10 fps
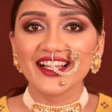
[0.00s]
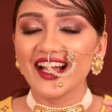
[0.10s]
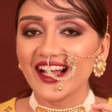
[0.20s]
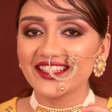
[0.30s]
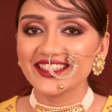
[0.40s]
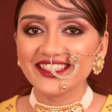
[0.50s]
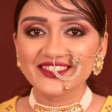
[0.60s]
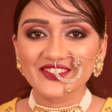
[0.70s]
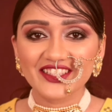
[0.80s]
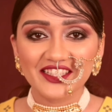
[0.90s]
I think
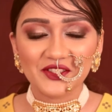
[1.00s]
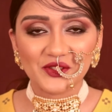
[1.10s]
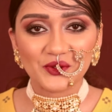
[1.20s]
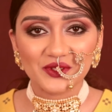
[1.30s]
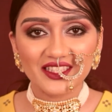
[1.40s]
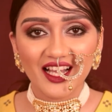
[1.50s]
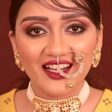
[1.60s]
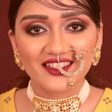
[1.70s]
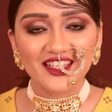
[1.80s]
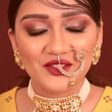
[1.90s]
it's really cool.
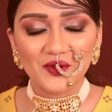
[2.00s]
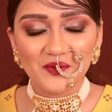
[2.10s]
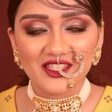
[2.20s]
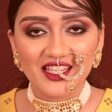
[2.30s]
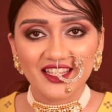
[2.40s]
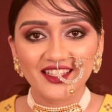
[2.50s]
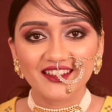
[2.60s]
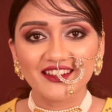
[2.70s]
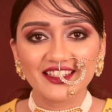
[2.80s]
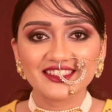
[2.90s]
That's what I'm saying, that
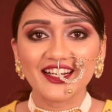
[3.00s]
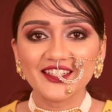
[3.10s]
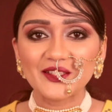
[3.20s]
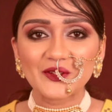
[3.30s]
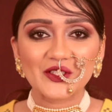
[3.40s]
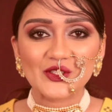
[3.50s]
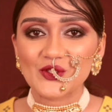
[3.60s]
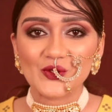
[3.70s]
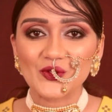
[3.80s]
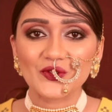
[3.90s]
her entire look is
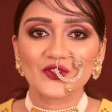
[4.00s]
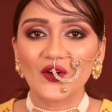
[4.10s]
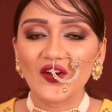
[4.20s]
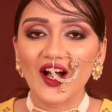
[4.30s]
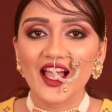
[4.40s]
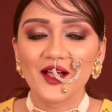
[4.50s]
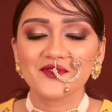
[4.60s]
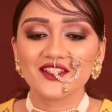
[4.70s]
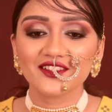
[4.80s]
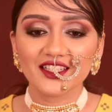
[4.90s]
so raw. I
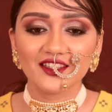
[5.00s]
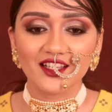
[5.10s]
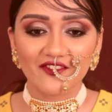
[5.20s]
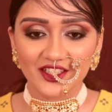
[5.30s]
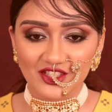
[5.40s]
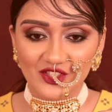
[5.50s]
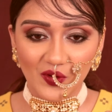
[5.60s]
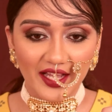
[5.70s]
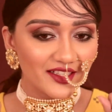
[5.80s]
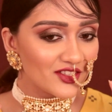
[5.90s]
absolutely love it. So
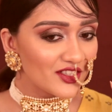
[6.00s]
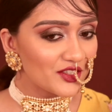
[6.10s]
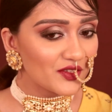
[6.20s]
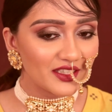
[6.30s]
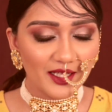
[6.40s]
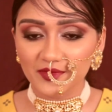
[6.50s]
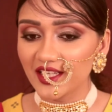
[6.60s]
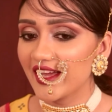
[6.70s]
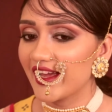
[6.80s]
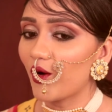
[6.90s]
I did try to attempt the
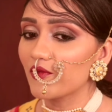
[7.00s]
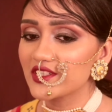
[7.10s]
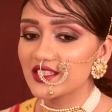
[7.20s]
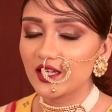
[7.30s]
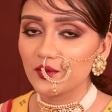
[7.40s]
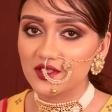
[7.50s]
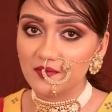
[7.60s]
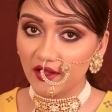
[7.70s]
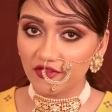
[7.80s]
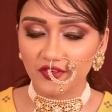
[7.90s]
hair. Obviously, it was a
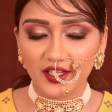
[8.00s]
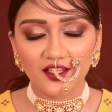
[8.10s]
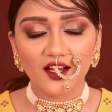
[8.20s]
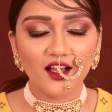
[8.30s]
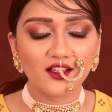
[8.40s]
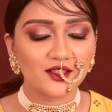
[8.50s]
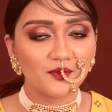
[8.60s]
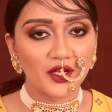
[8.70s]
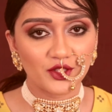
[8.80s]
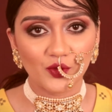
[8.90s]
big fail as
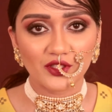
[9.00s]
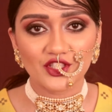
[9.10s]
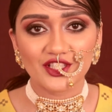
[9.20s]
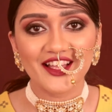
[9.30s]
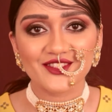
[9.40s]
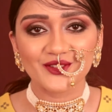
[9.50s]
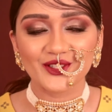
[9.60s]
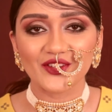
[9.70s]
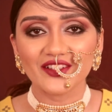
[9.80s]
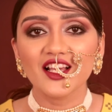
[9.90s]
compared to what she has going
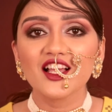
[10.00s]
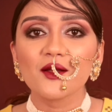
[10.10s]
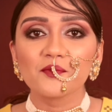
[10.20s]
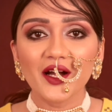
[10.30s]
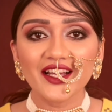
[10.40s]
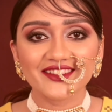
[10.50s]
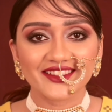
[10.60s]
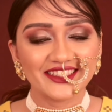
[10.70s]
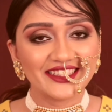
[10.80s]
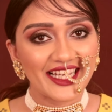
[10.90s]
on,
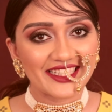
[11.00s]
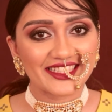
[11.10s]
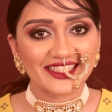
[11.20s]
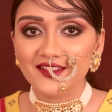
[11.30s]
but yet.